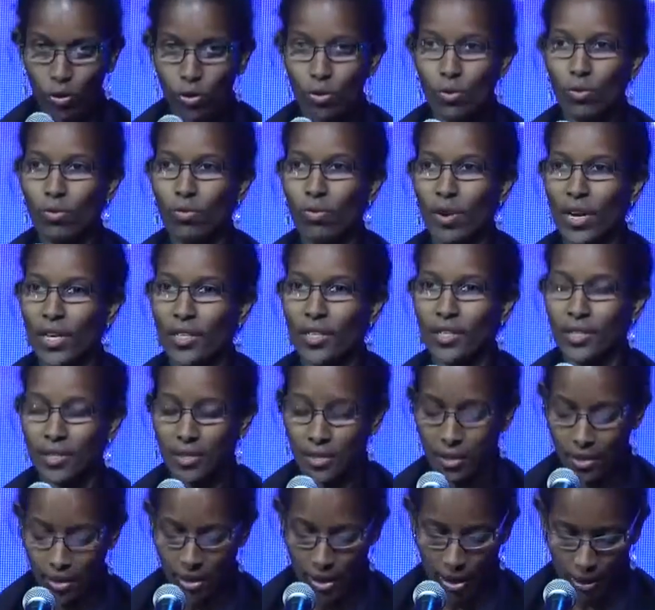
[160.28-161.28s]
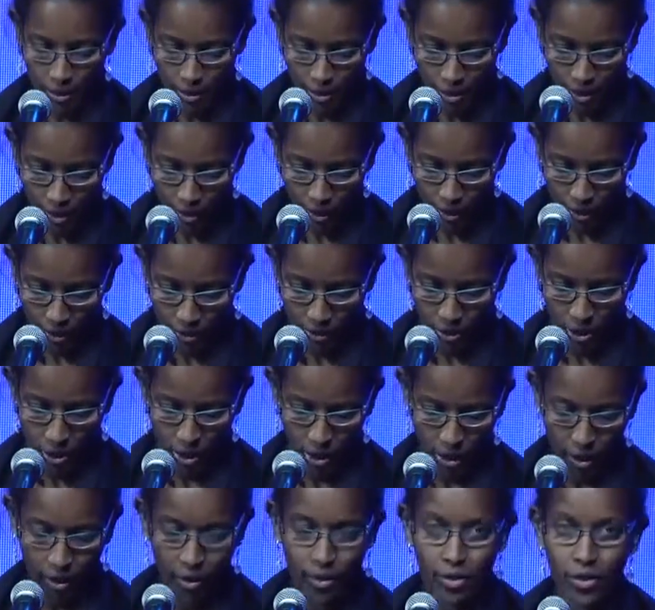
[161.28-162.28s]
to rest until
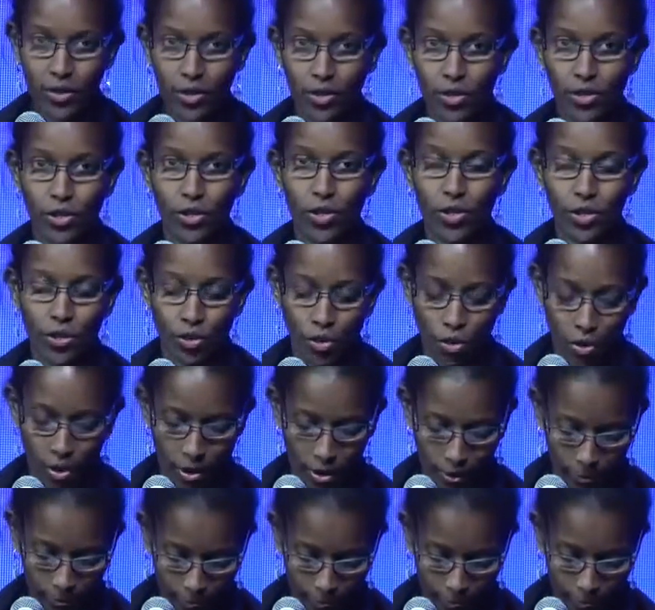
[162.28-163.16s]
Israel is destroyed.